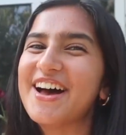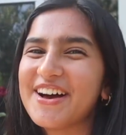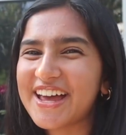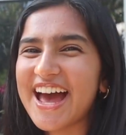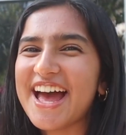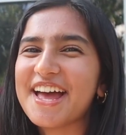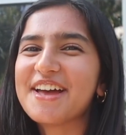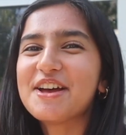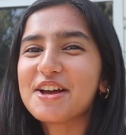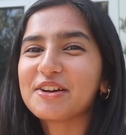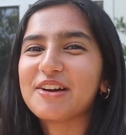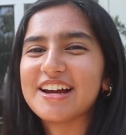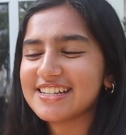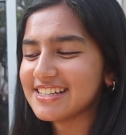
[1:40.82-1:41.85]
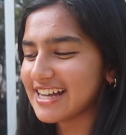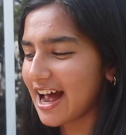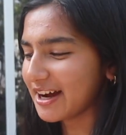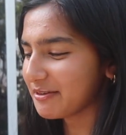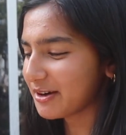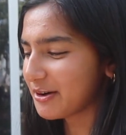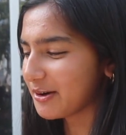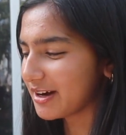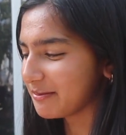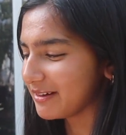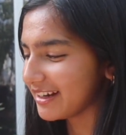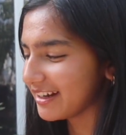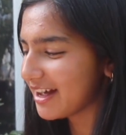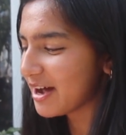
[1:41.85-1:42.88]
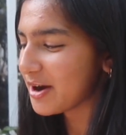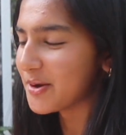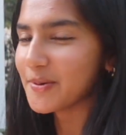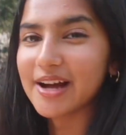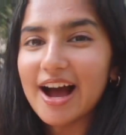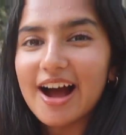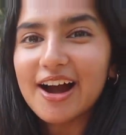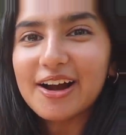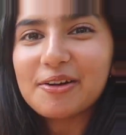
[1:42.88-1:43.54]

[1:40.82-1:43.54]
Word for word: Okay, Grayson's out here recording me. We got our